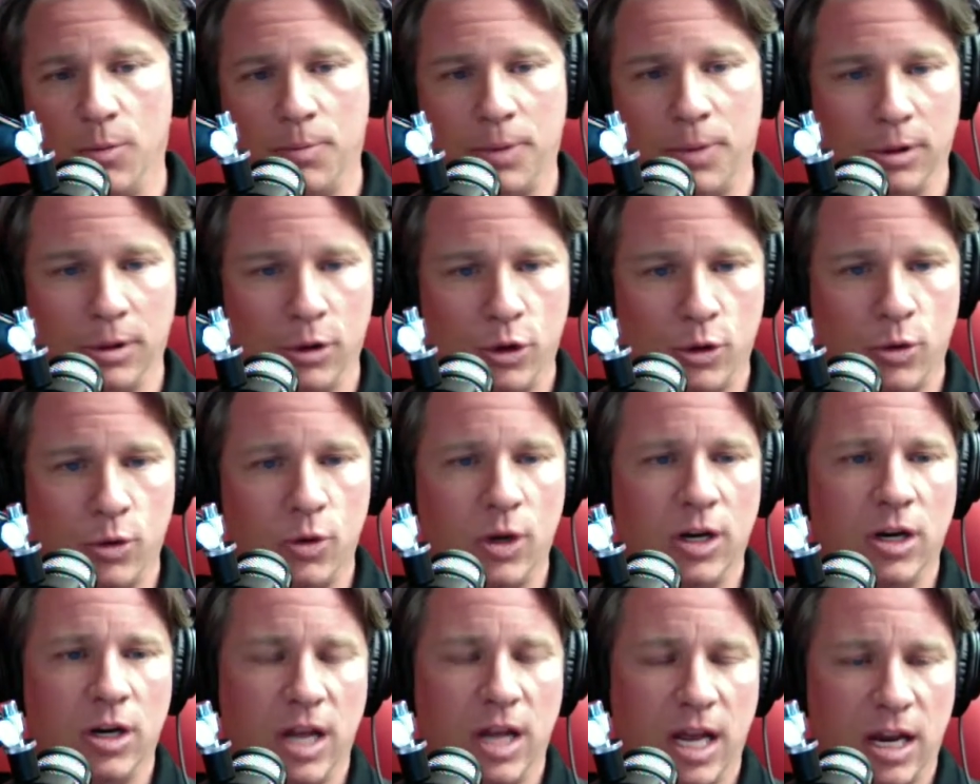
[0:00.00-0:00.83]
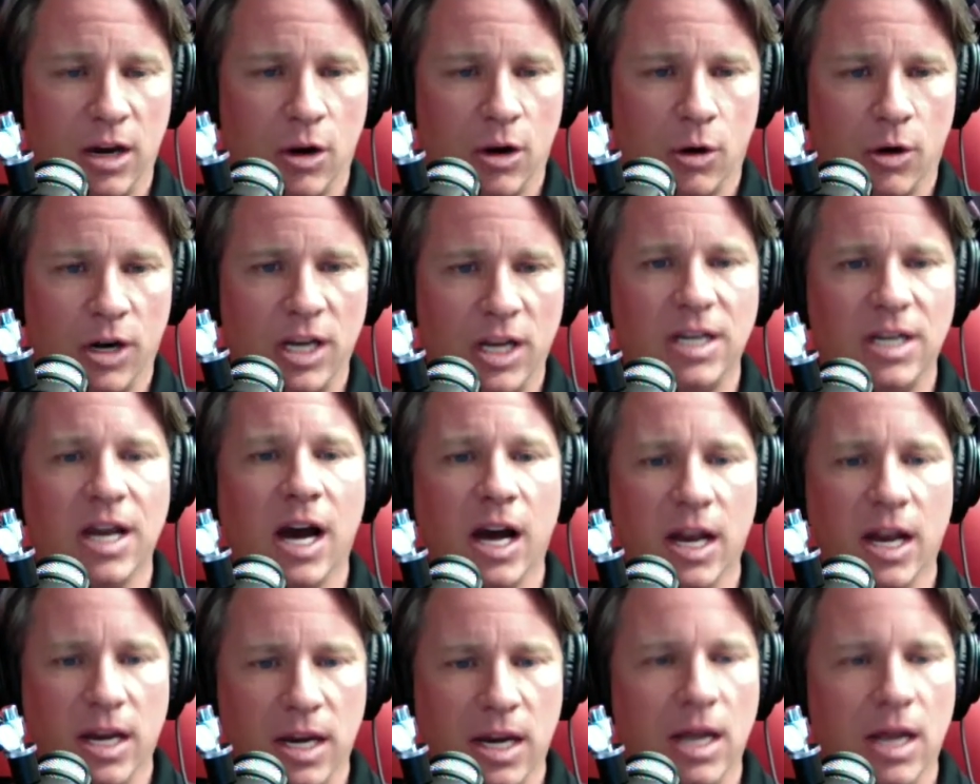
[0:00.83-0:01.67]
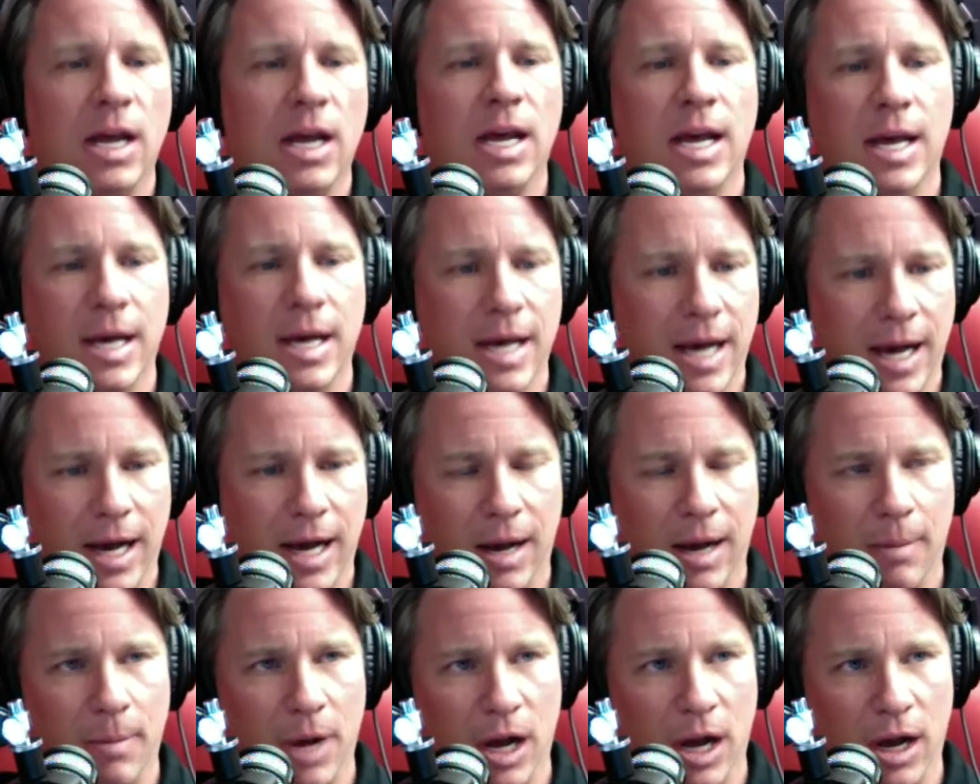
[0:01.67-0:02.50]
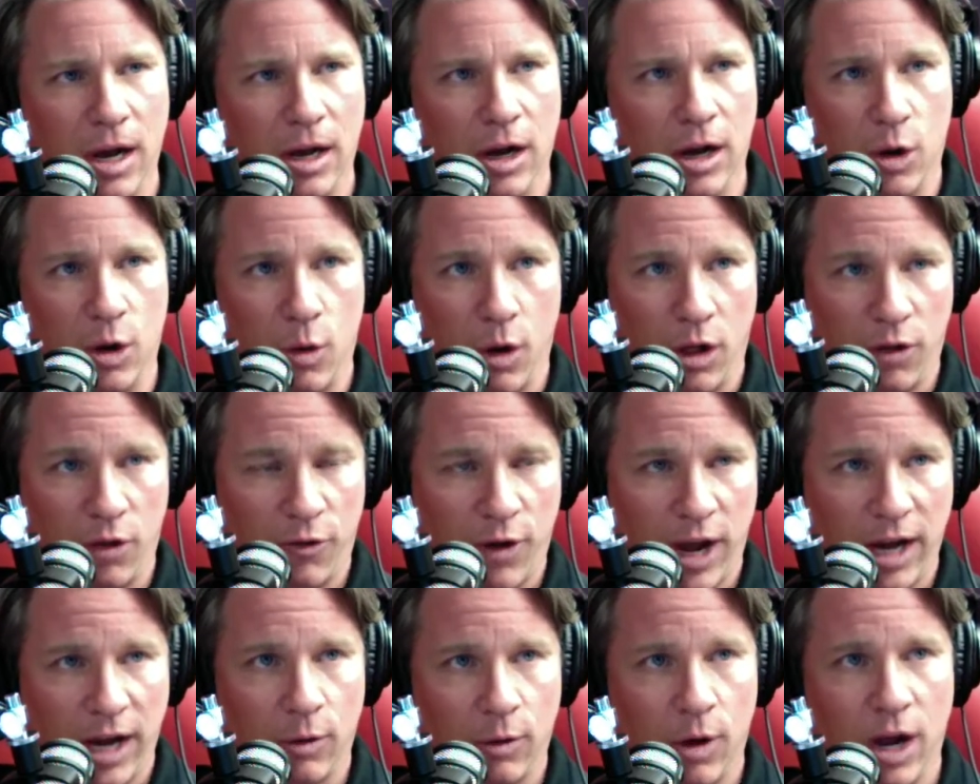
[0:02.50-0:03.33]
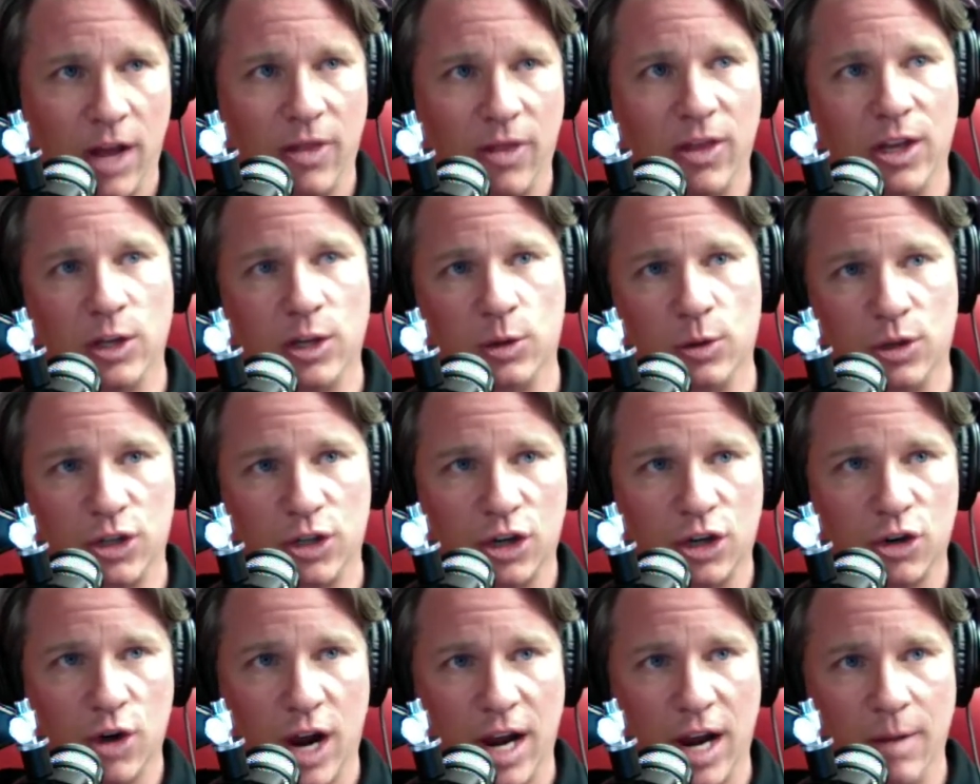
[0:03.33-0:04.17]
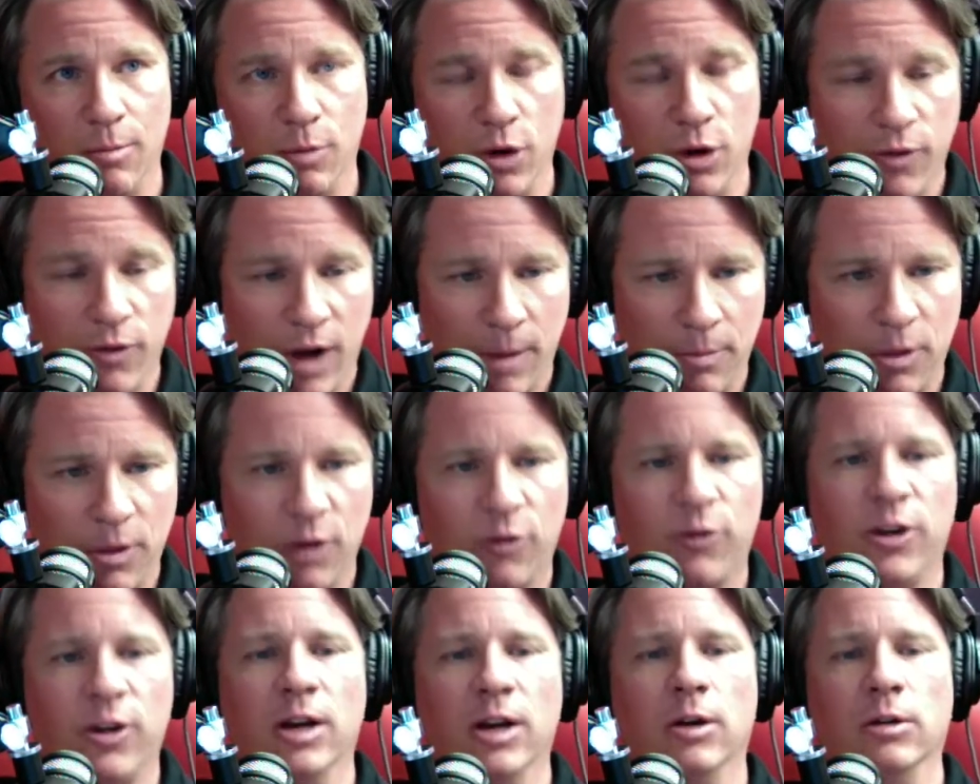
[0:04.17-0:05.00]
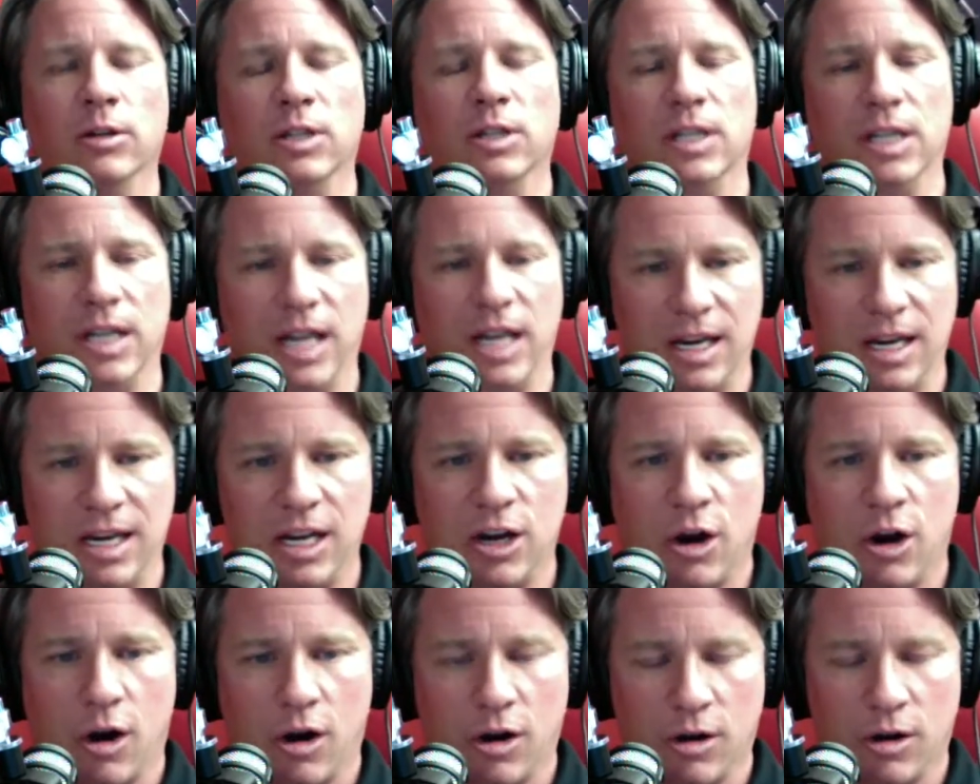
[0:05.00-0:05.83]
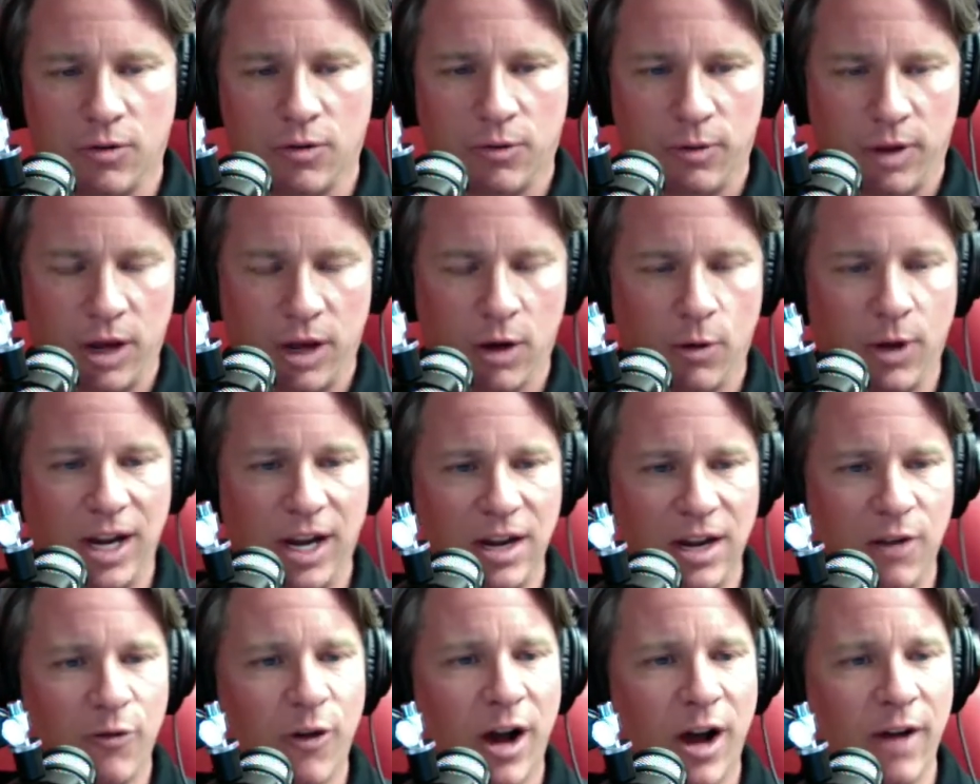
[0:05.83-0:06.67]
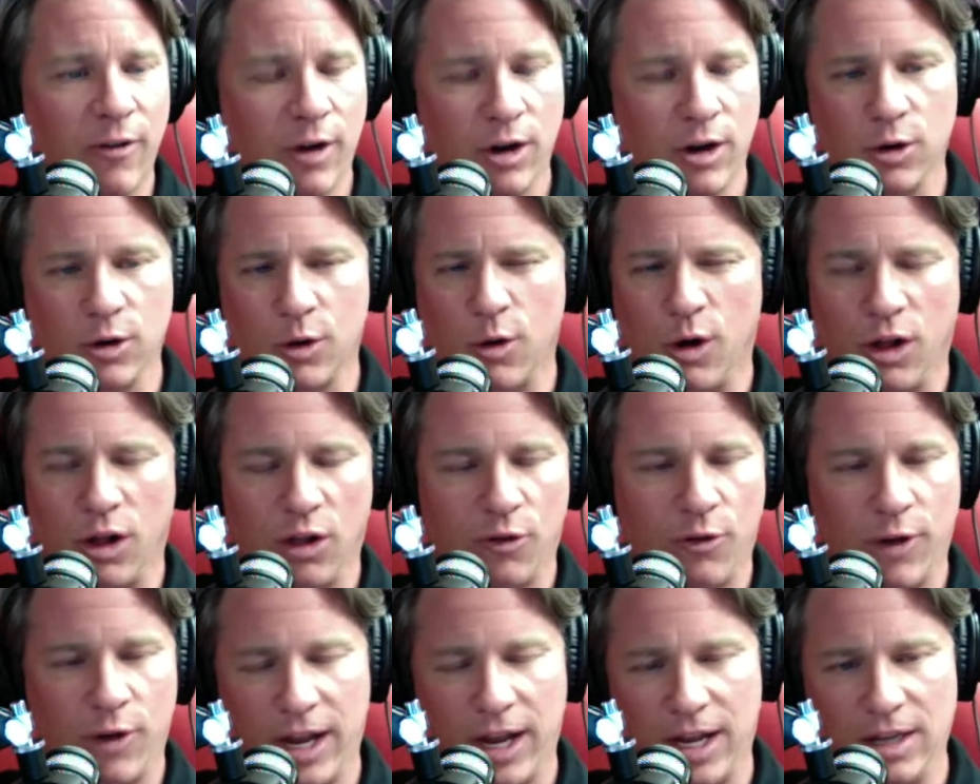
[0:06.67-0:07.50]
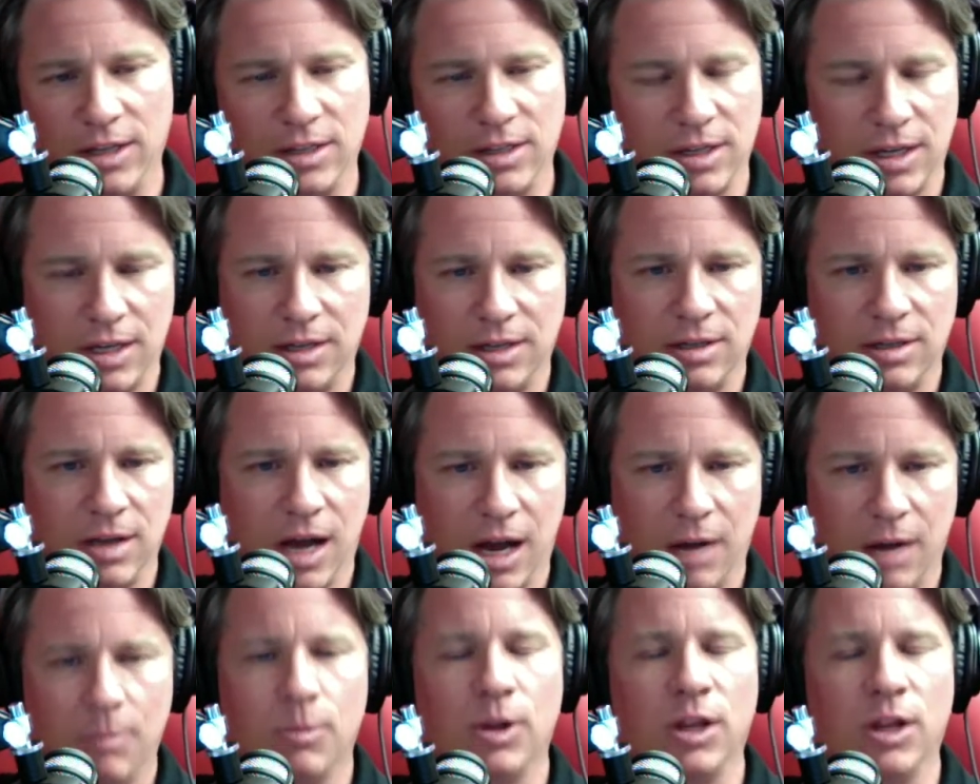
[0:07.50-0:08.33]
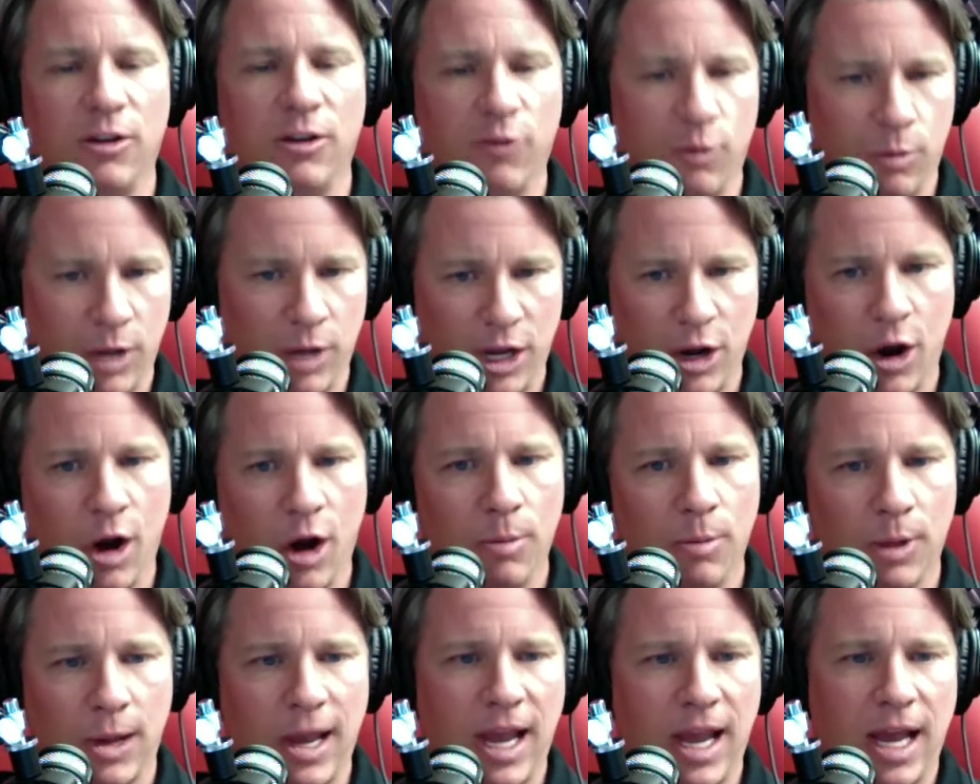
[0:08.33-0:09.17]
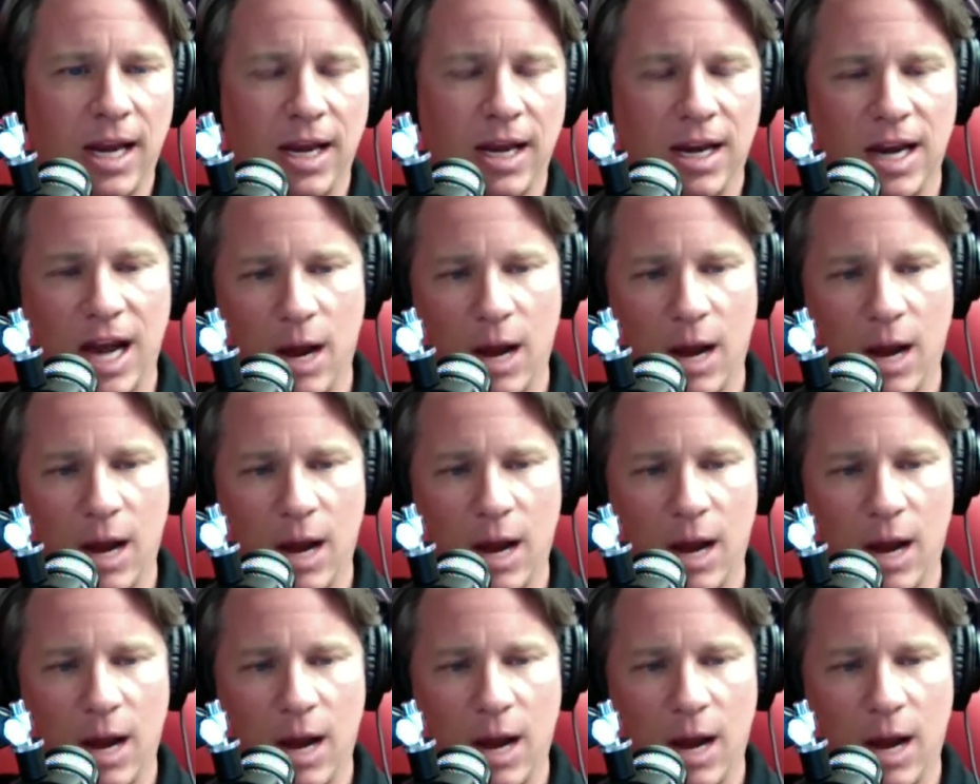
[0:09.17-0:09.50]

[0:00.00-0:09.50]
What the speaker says: Palou had already done a qualifying run. This was to try and move up the field. IndyCar, Indy 500 qualifying is unbelievably complicated.